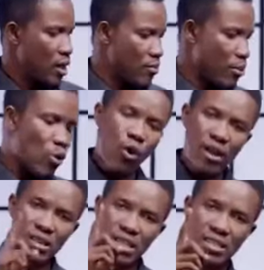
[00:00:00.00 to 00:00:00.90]
but
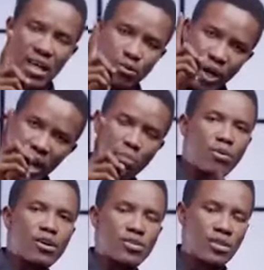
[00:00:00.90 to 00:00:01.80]
one thing that will
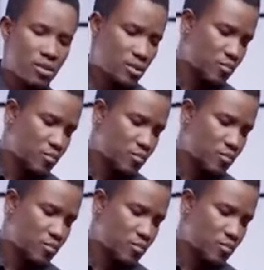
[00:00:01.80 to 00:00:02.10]
help us